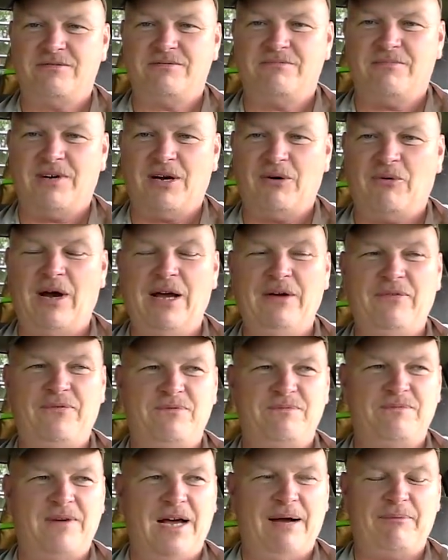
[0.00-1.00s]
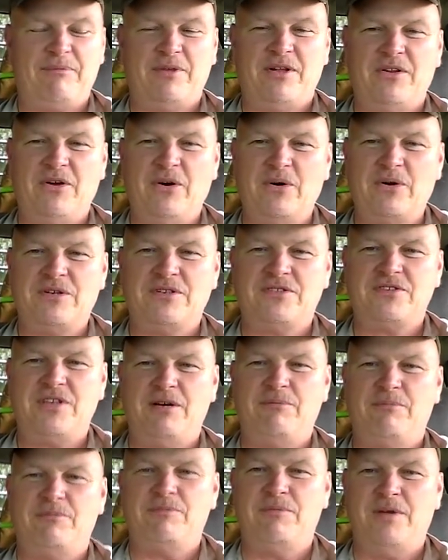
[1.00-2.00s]
my wife happened to notice
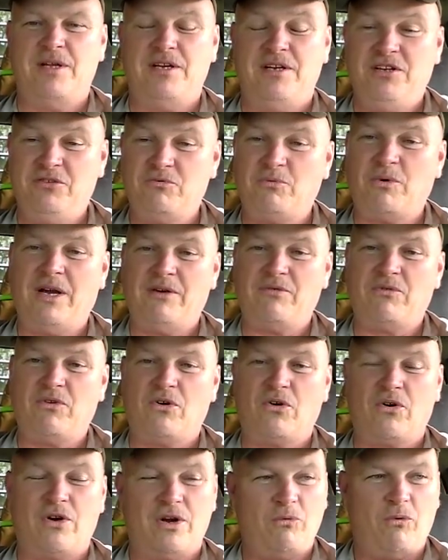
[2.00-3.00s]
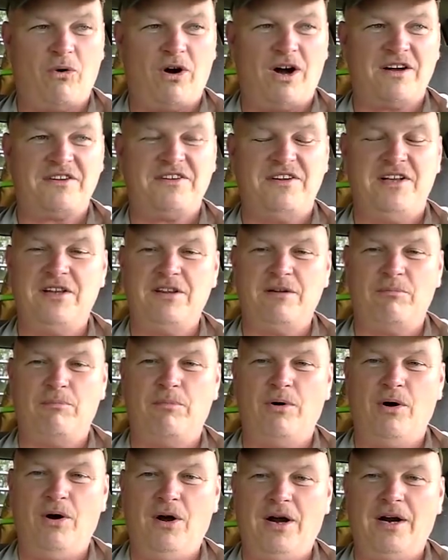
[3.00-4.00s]
him and his wife Lori walked in the
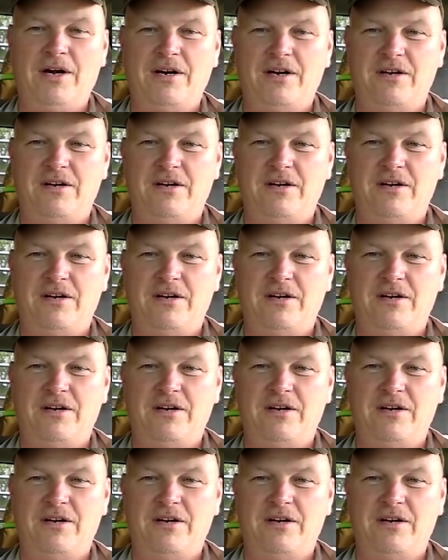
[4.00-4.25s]
barn,